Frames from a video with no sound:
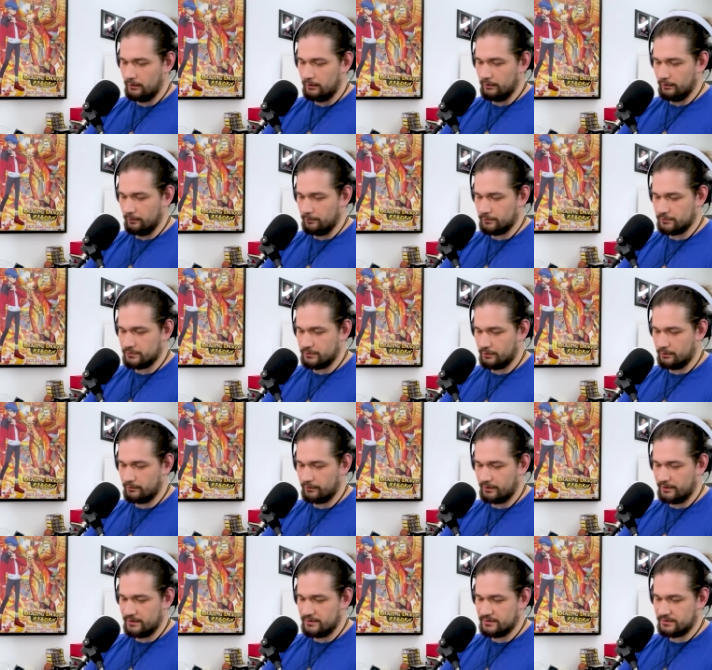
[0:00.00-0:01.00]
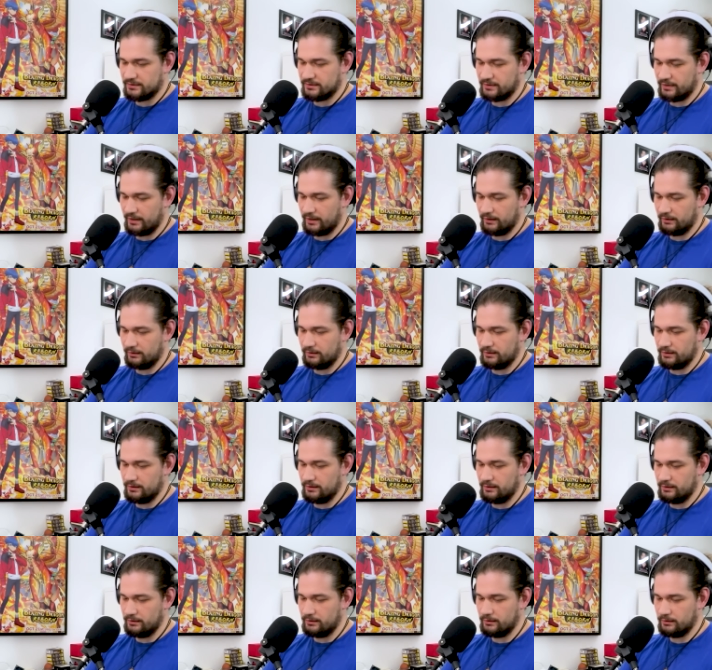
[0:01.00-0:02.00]
No persona rides,
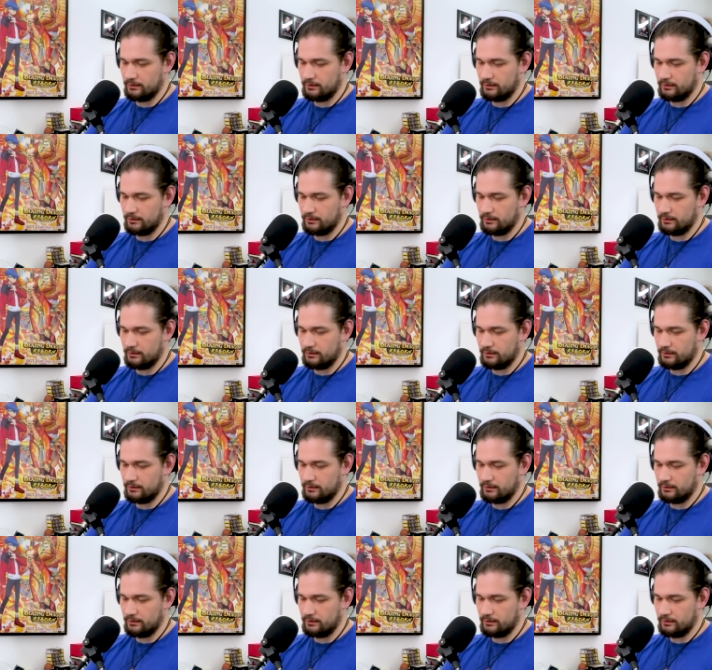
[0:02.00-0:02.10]
sadly.